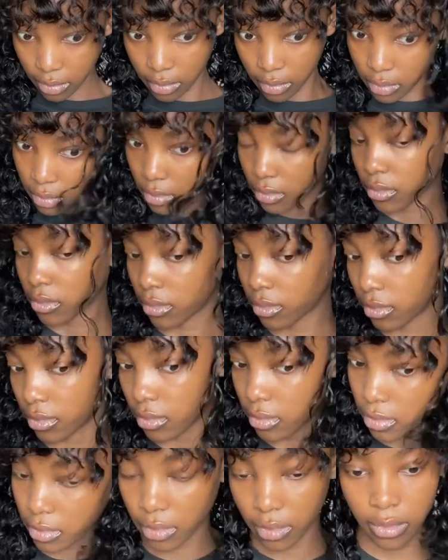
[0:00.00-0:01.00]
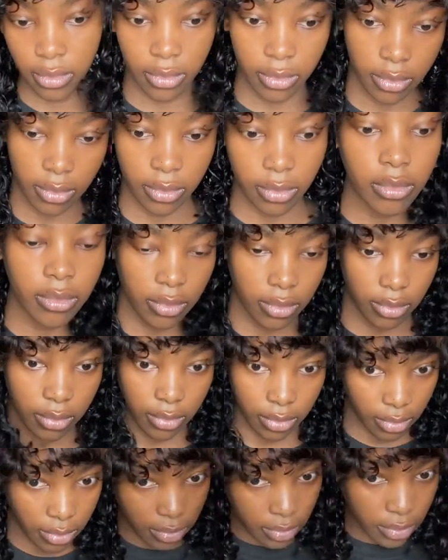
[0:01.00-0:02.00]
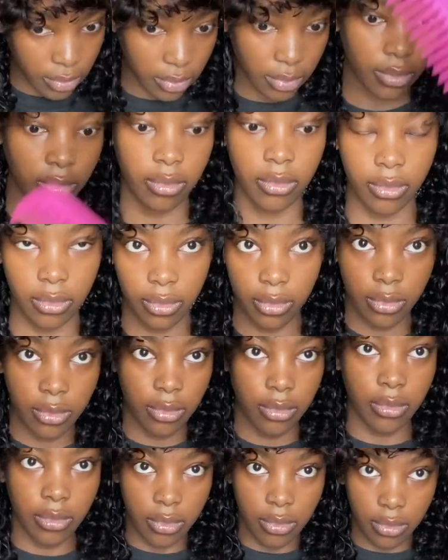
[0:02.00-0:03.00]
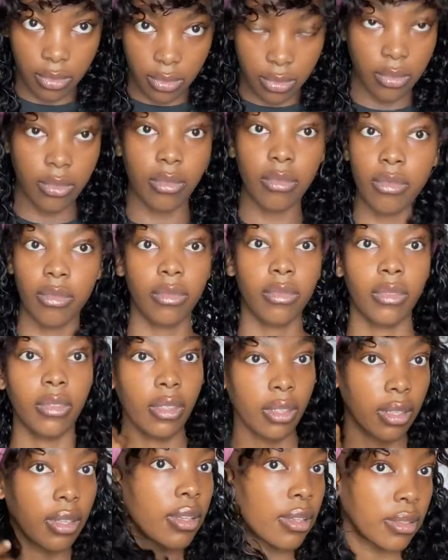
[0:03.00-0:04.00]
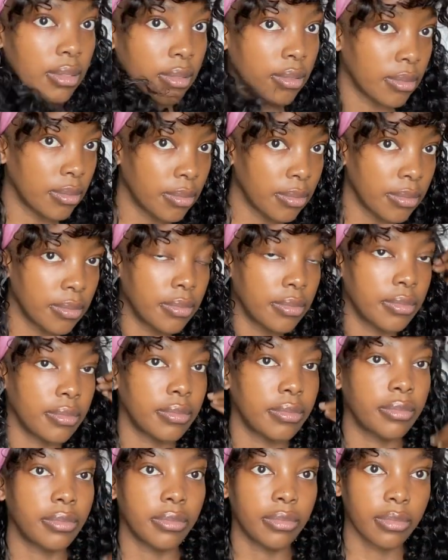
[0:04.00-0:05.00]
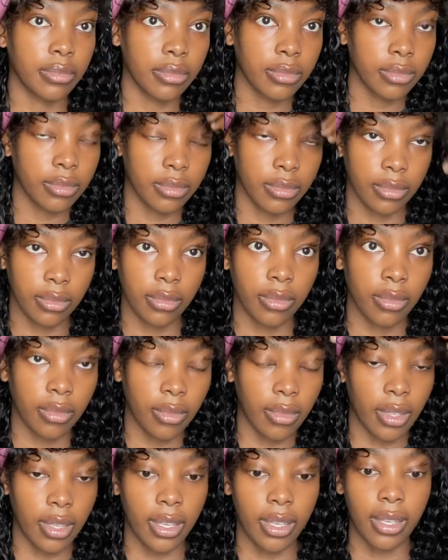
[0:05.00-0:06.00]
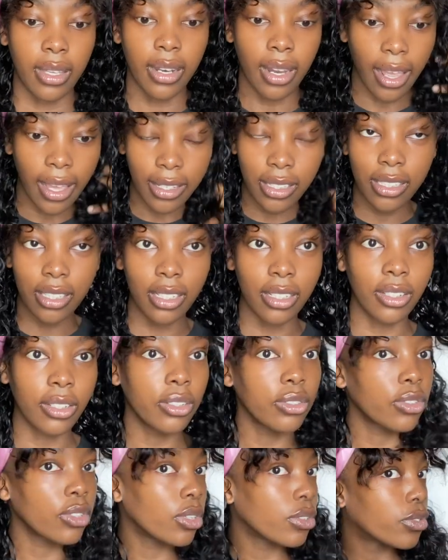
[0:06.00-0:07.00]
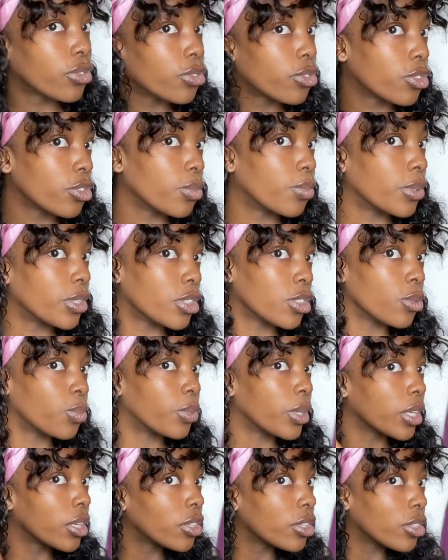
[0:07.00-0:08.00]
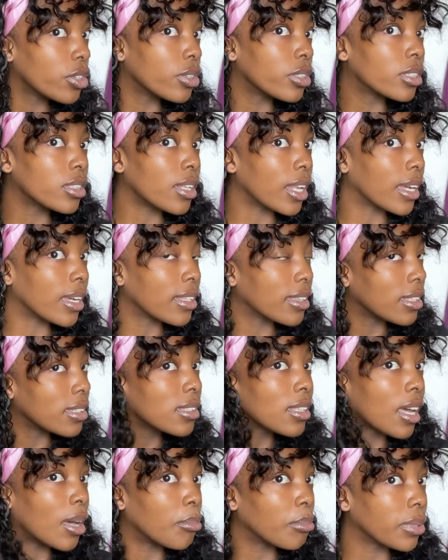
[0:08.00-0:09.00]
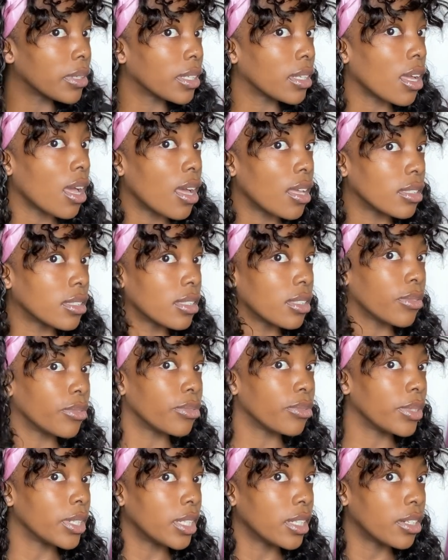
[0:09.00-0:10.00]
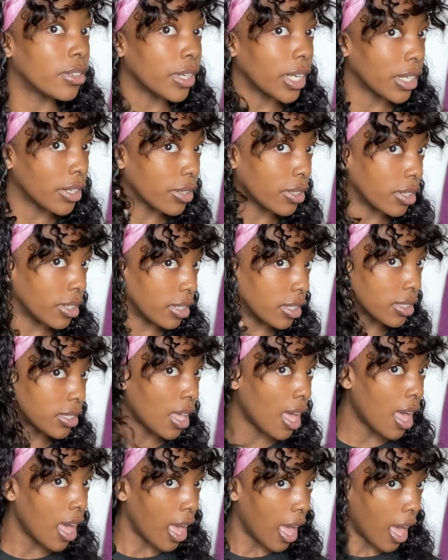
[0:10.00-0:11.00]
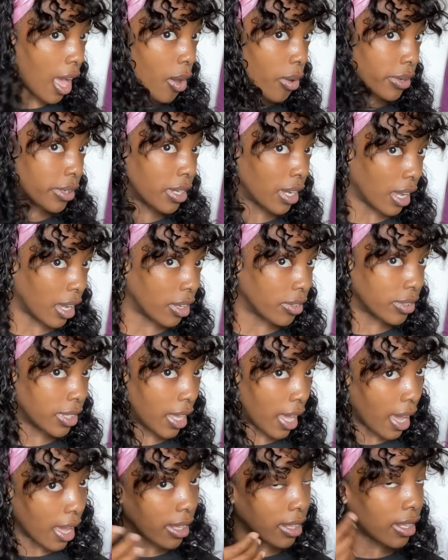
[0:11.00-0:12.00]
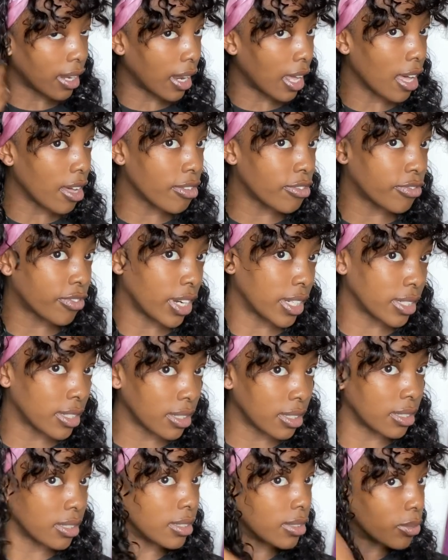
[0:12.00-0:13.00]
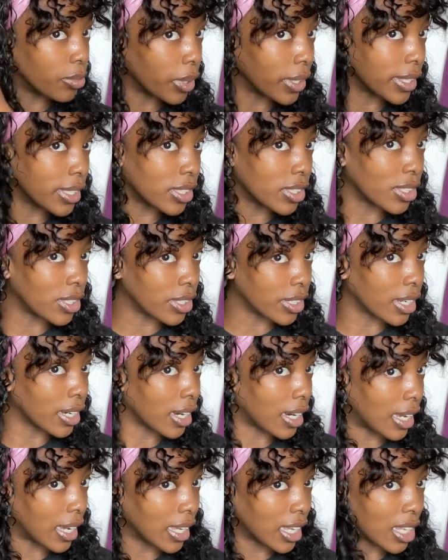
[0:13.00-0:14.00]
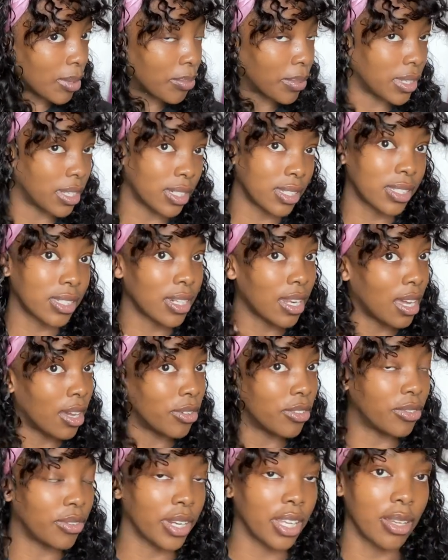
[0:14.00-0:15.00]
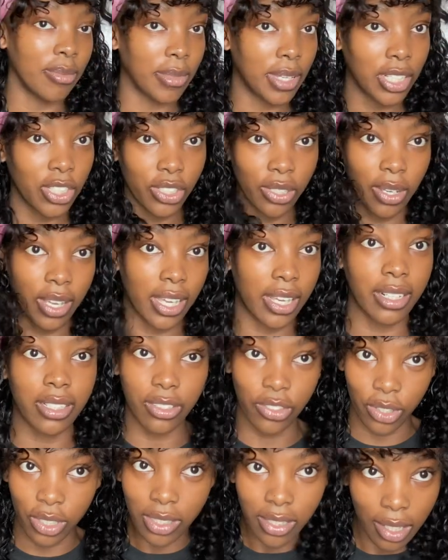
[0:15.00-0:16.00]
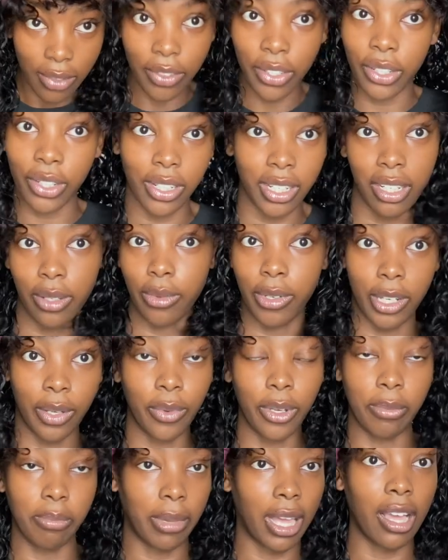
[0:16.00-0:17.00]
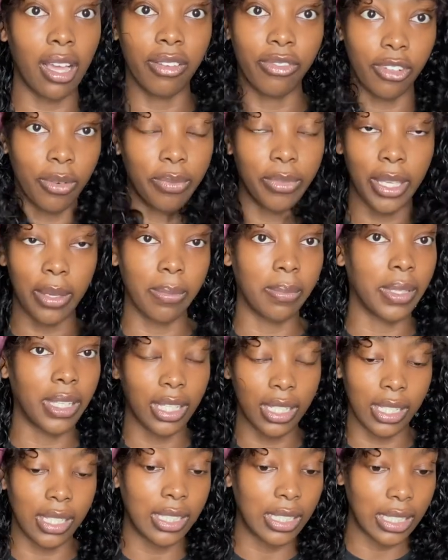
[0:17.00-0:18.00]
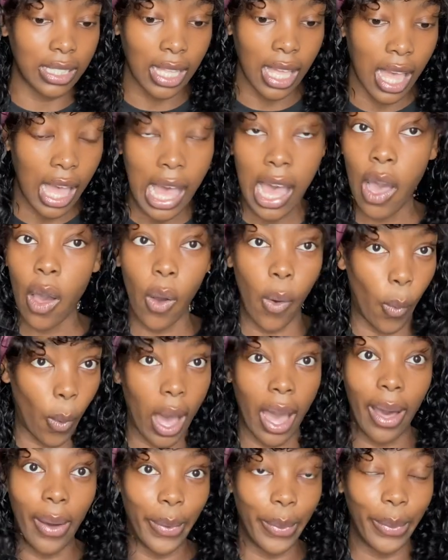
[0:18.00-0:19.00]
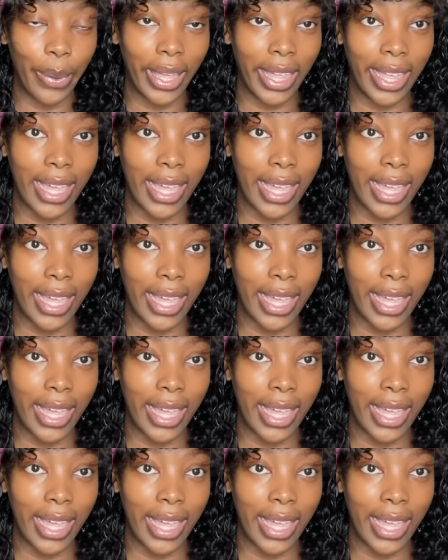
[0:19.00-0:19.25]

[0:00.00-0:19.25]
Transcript: in the end. That's what I found out, and it ain't no need to cry. I took about that from now on. I'm gonna be my own. Actually looks super cute. Like, this company has really great curls. I wonder how their other like frontal wigs look like, but I would recommend you get yourself a curly wig when buying from them, because wow,